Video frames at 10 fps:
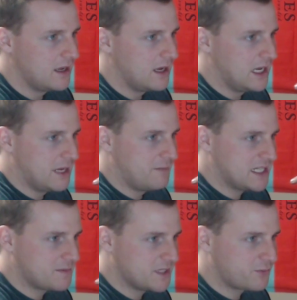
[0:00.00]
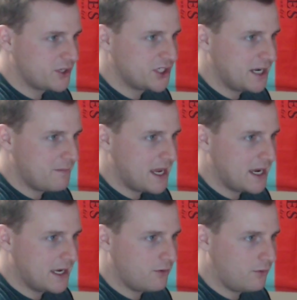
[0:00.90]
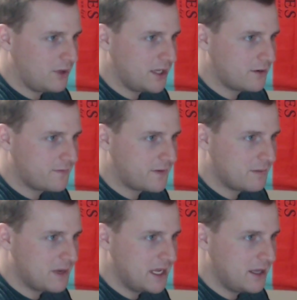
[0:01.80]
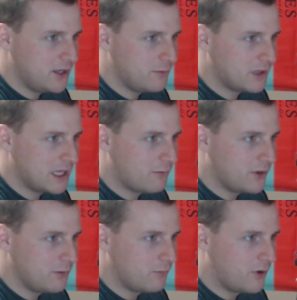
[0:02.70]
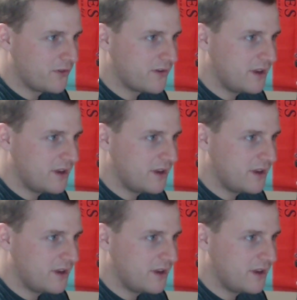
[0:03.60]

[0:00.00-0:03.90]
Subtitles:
Matsimus, appreciate it, man. All in good fun, mate. You play what you want.